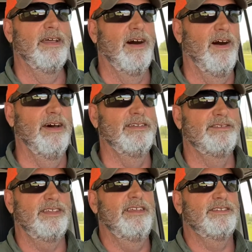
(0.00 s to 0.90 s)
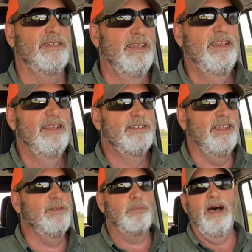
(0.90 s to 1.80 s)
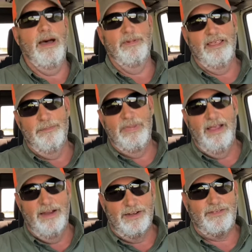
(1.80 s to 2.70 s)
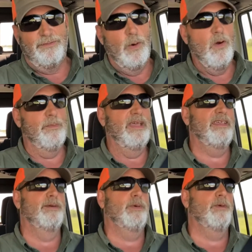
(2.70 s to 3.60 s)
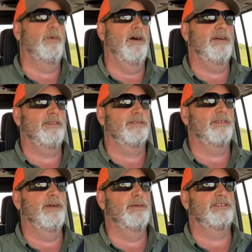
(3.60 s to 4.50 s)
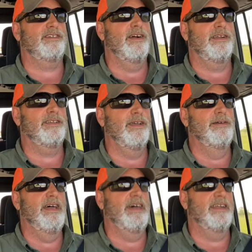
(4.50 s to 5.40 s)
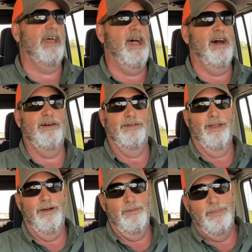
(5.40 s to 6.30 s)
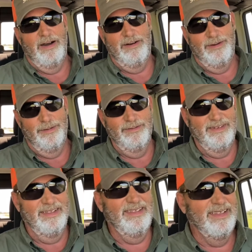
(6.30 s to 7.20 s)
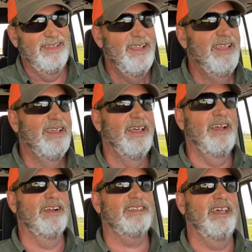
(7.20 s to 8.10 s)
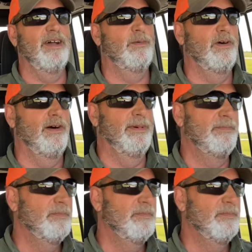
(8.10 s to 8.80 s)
on, and she's probably embarrassed for me, and we're walking through and starting to go down an aisle, and lo and behold, there's that woman,